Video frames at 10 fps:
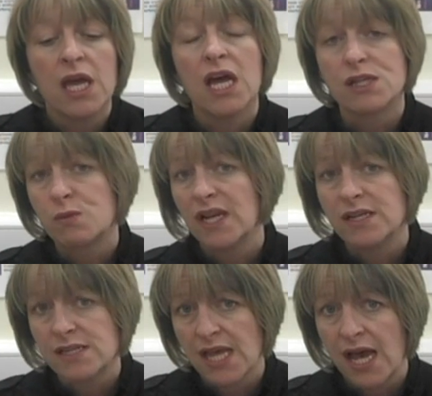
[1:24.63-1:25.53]
As well
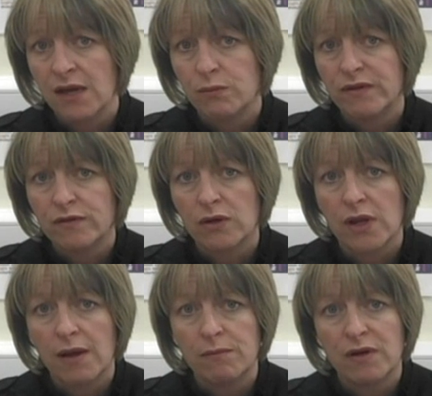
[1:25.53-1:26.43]
as that, we've got
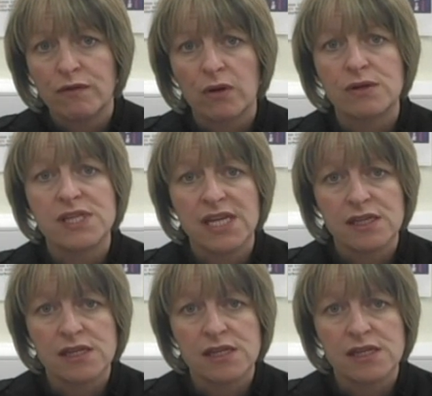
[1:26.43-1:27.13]
um, a volunteer